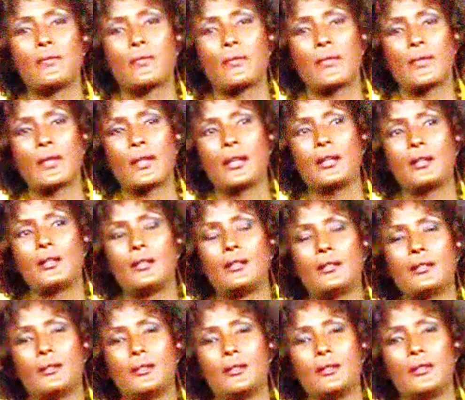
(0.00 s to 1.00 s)
Now, I know that
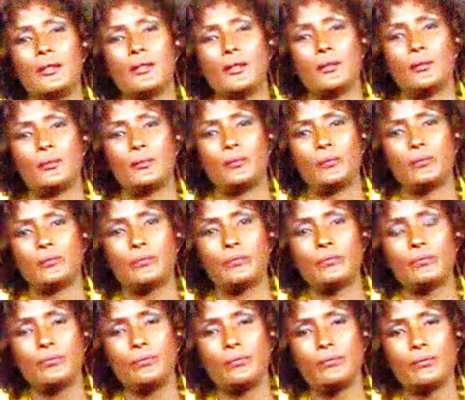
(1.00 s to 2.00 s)
you had a tough life
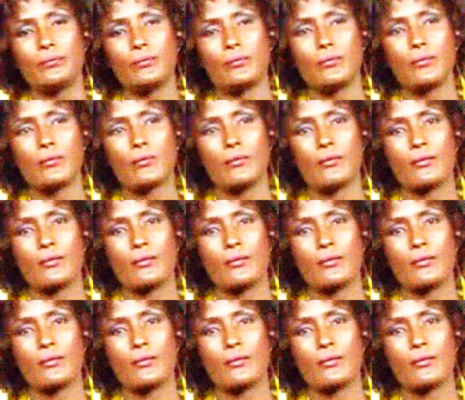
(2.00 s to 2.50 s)
once you left Africa.